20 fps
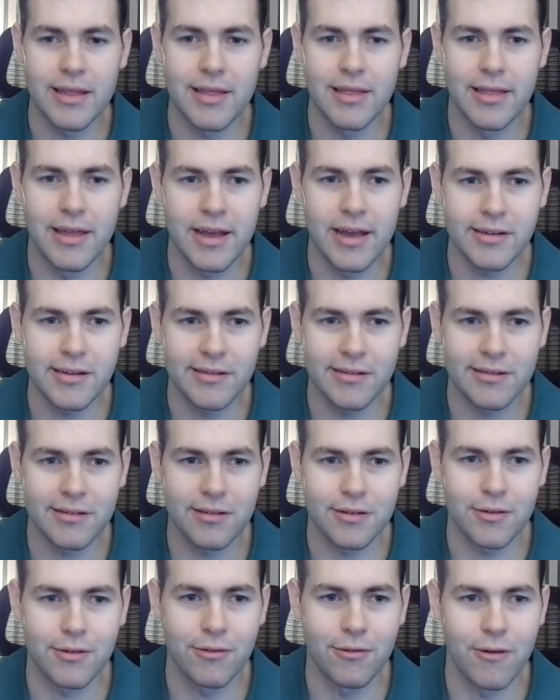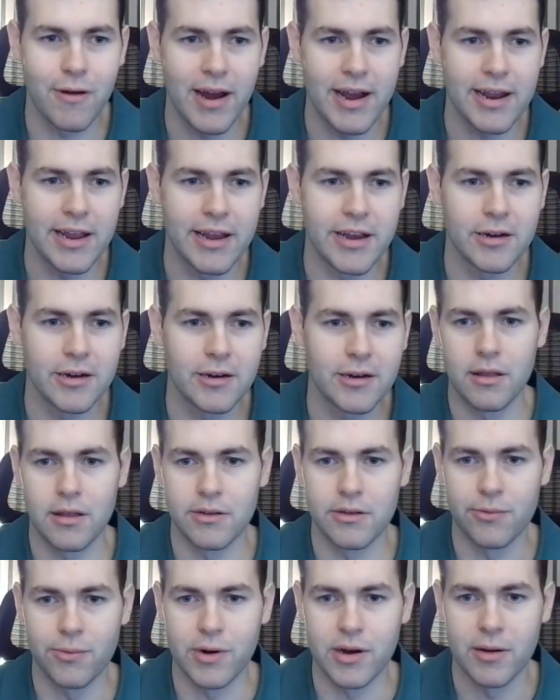this right here
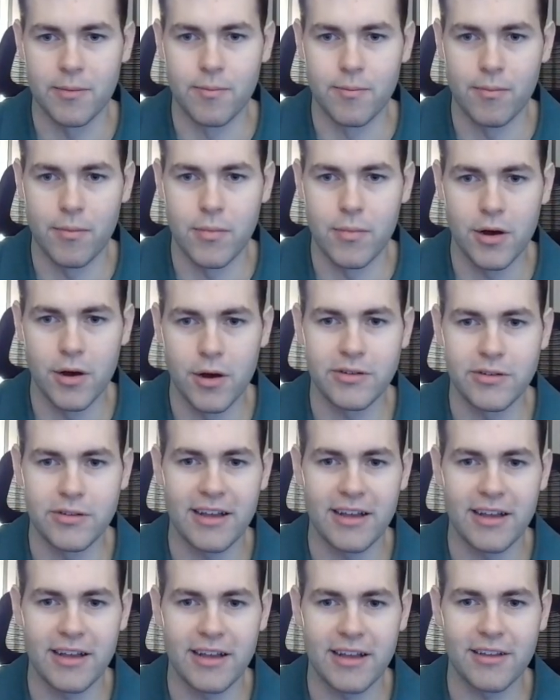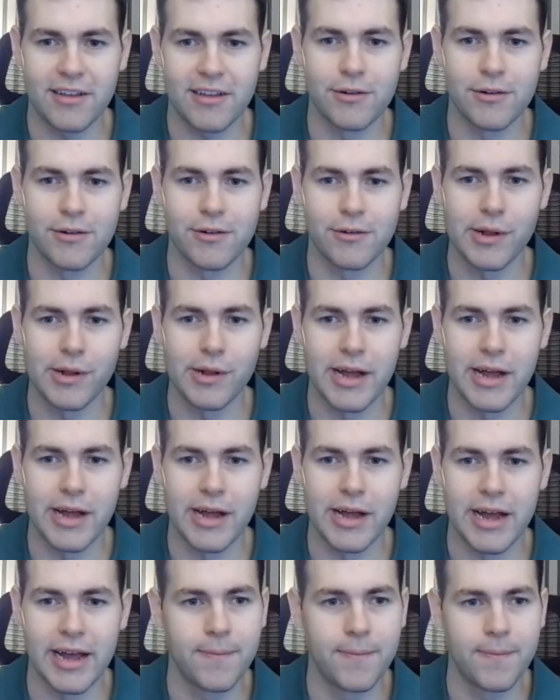is where most SaaS funnels
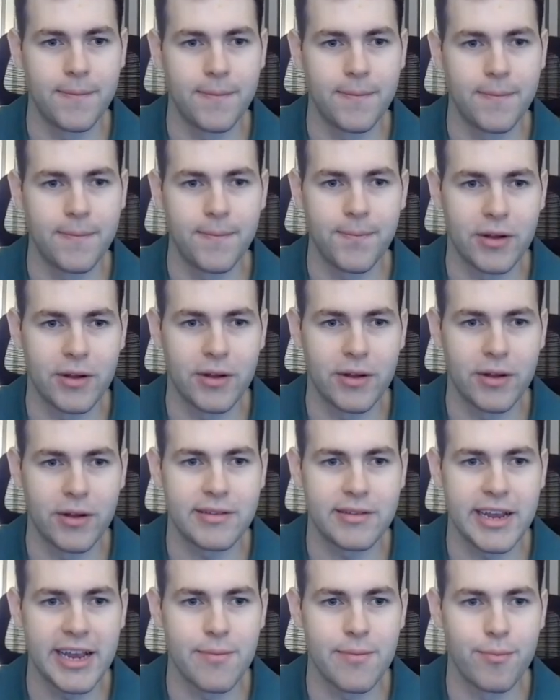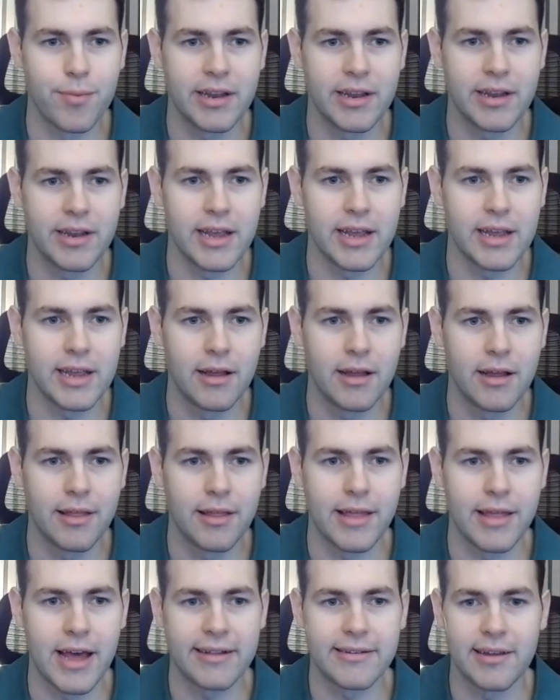will end. Once they get booked in,
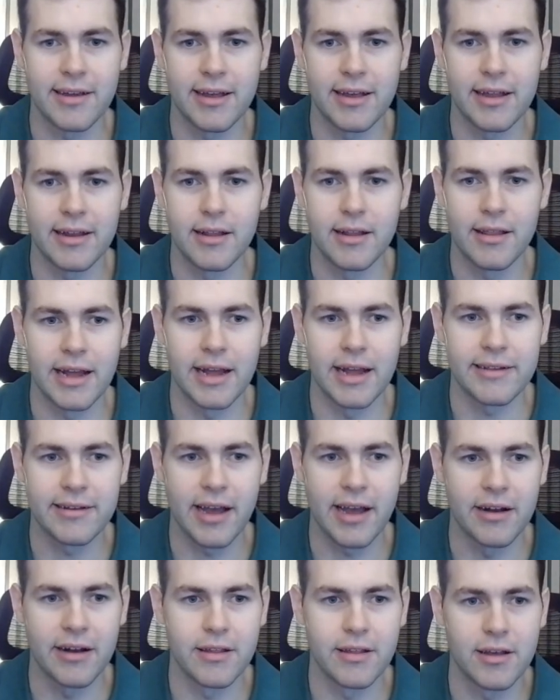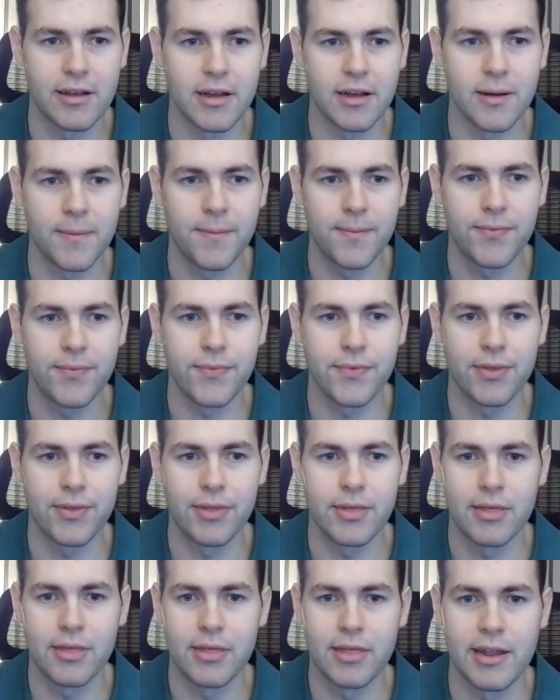that's it. That's kind of the
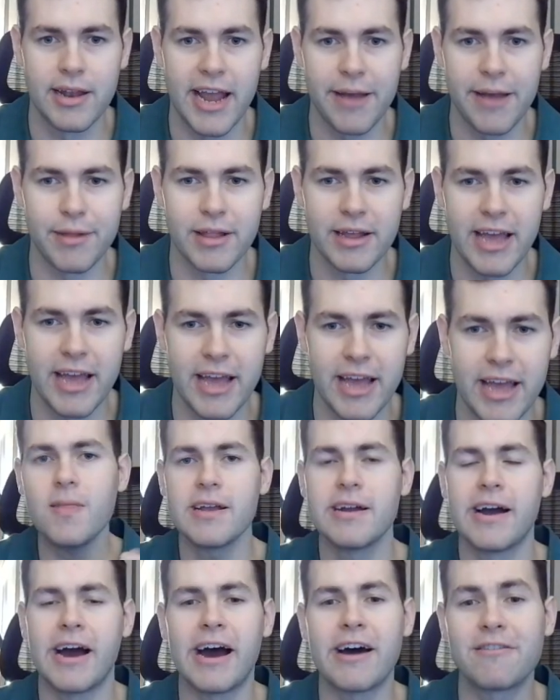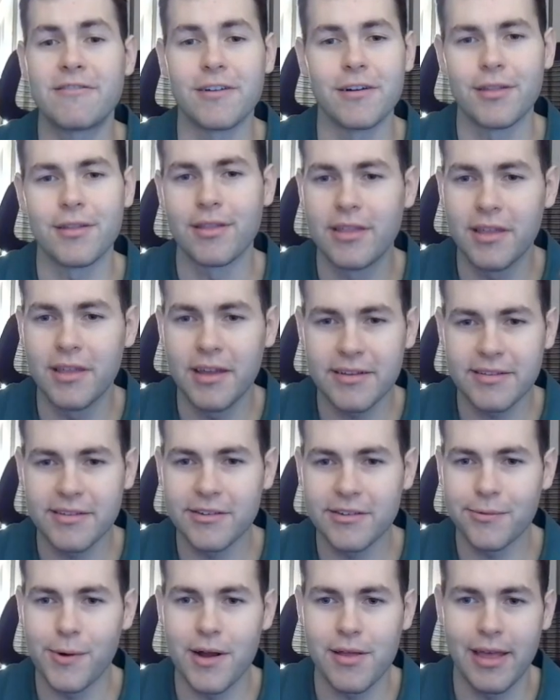name of the game. However, this
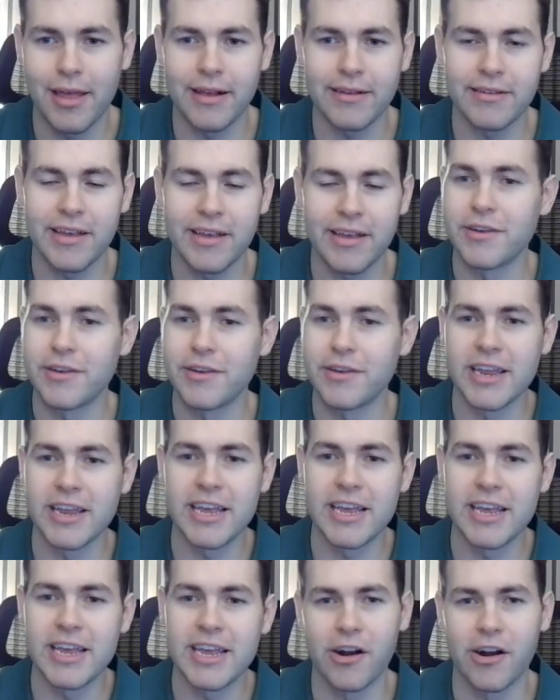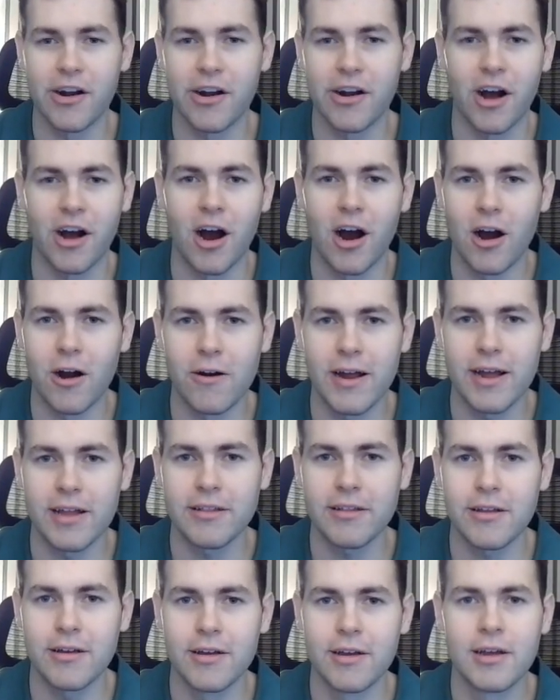is where things get unique on our
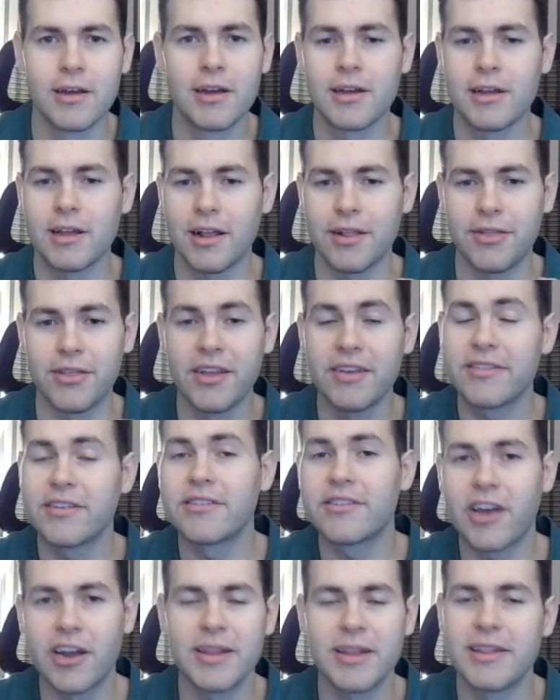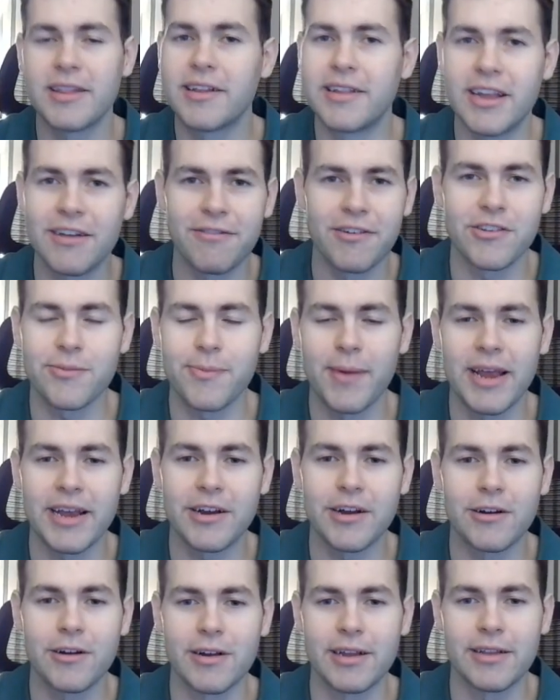end. And this is going to be the difference
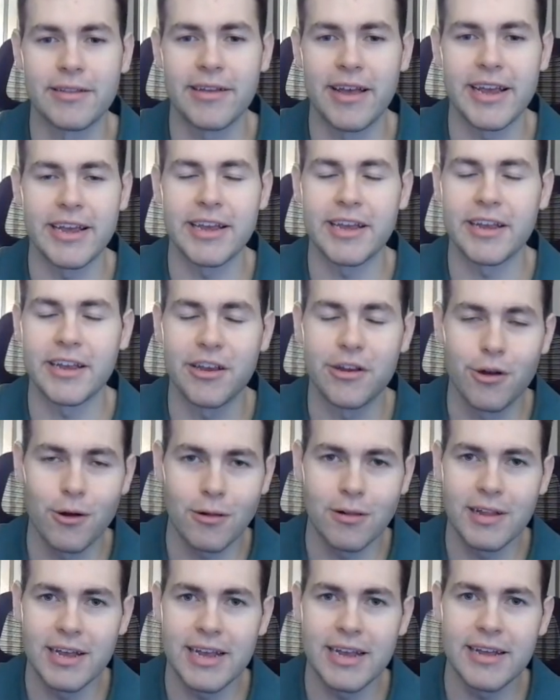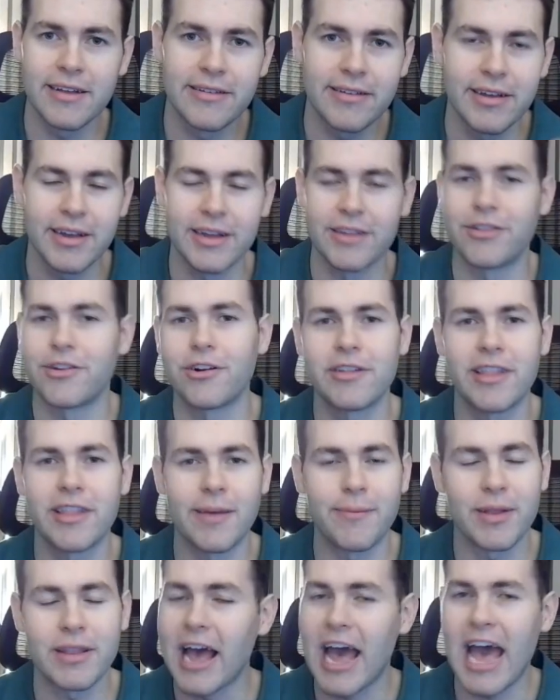maker in taking your leads and turning
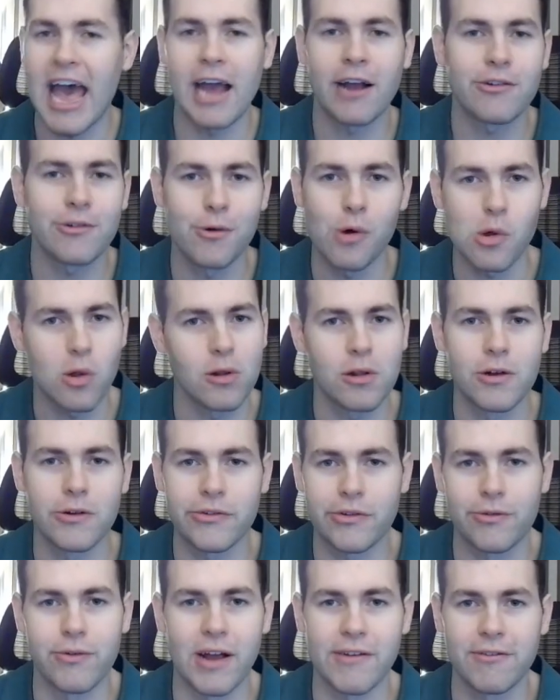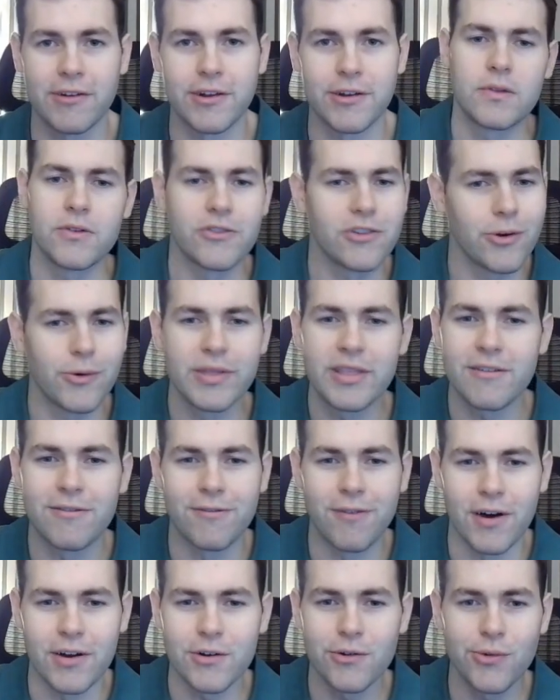them into actual closed revenue. So with the
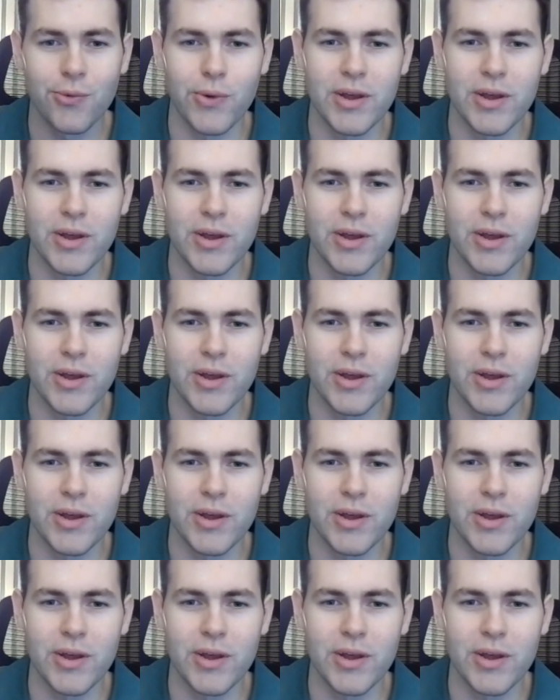funnels